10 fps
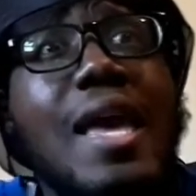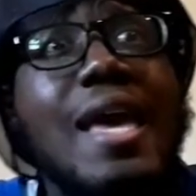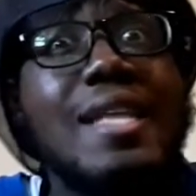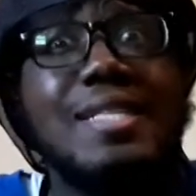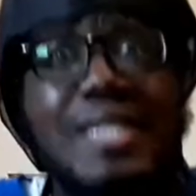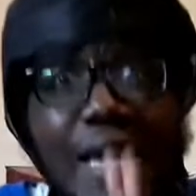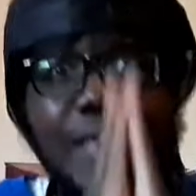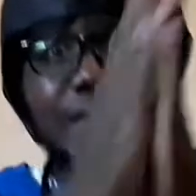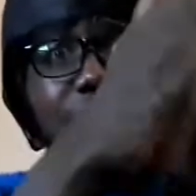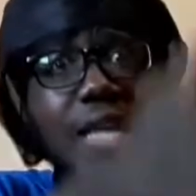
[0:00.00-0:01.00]
And
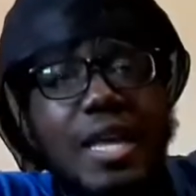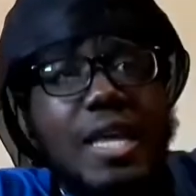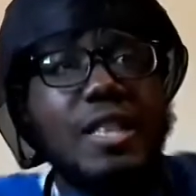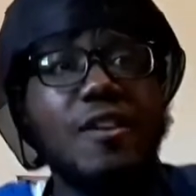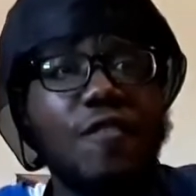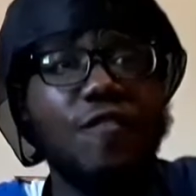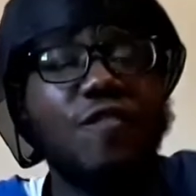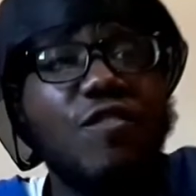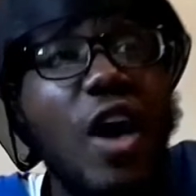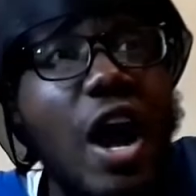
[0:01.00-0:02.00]
dancing in the
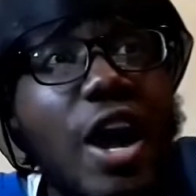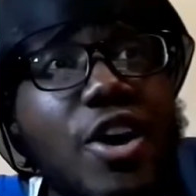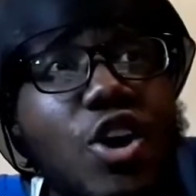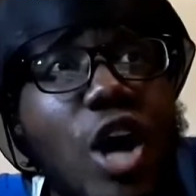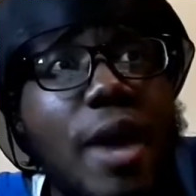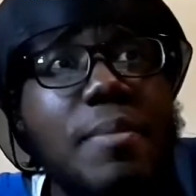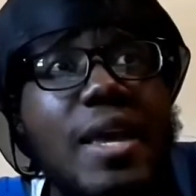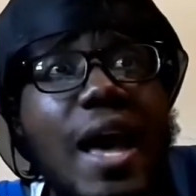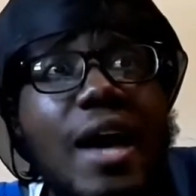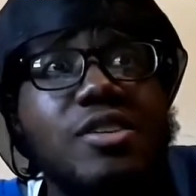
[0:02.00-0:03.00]
fire? I
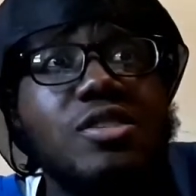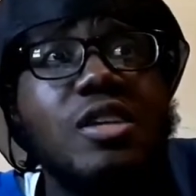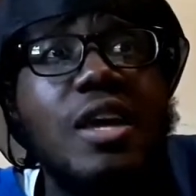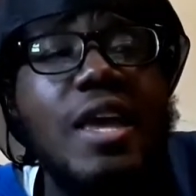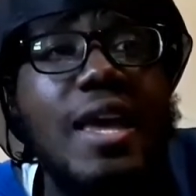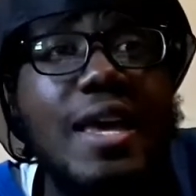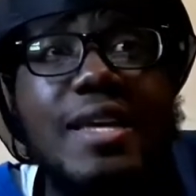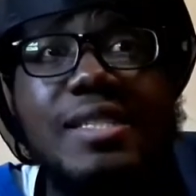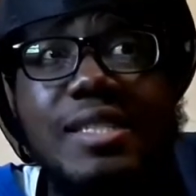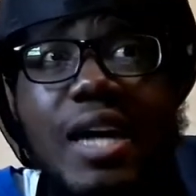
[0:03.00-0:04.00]
mean,
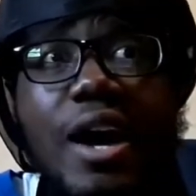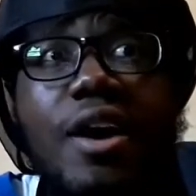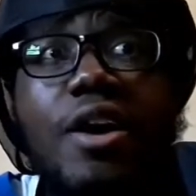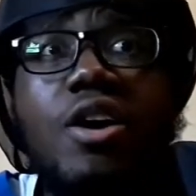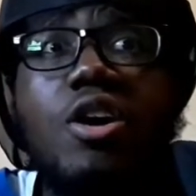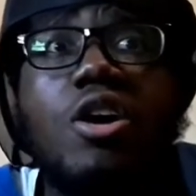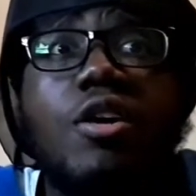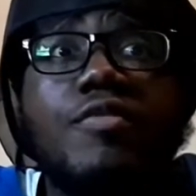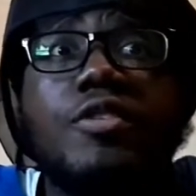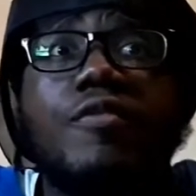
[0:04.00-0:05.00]
outside
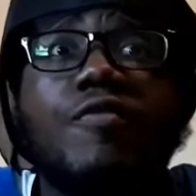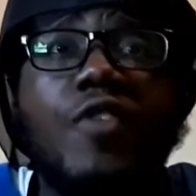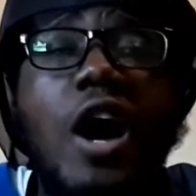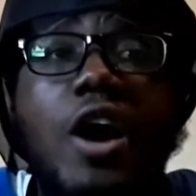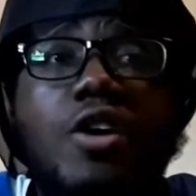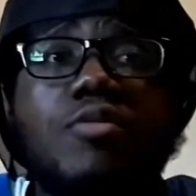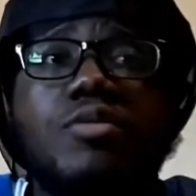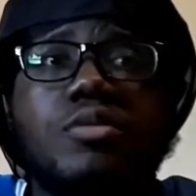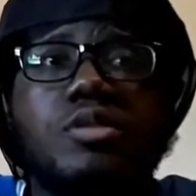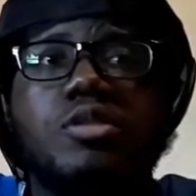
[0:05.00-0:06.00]
of the fire
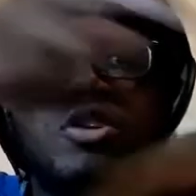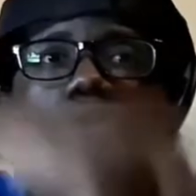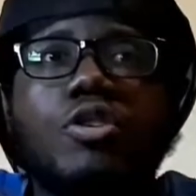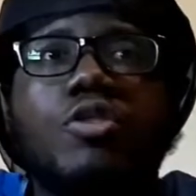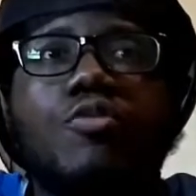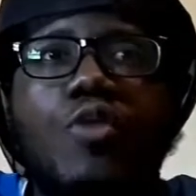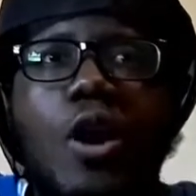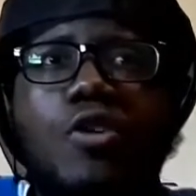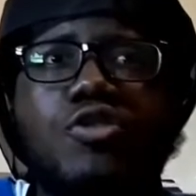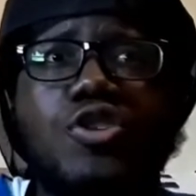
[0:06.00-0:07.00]
soaking
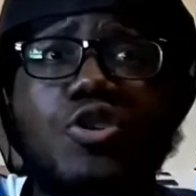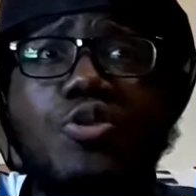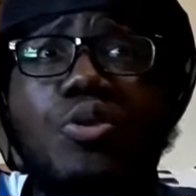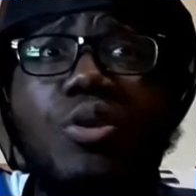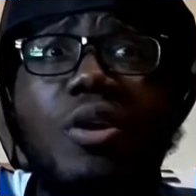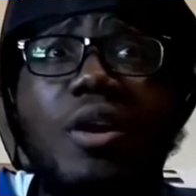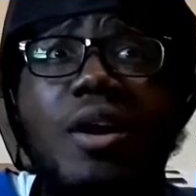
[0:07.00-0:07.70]
around you?